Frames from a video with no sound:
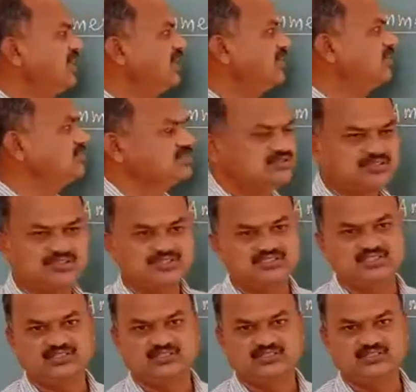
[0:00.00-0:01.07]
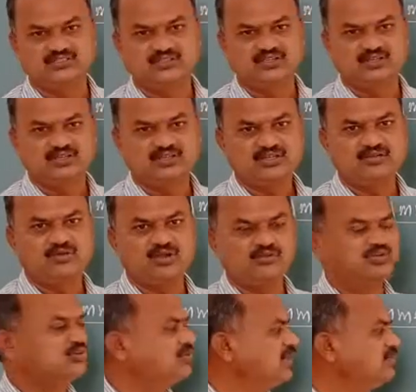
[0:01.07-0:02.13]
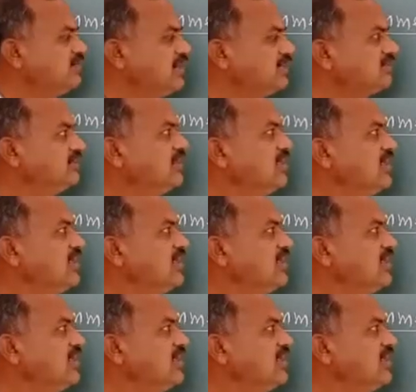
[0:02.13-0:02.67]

across G in order to convert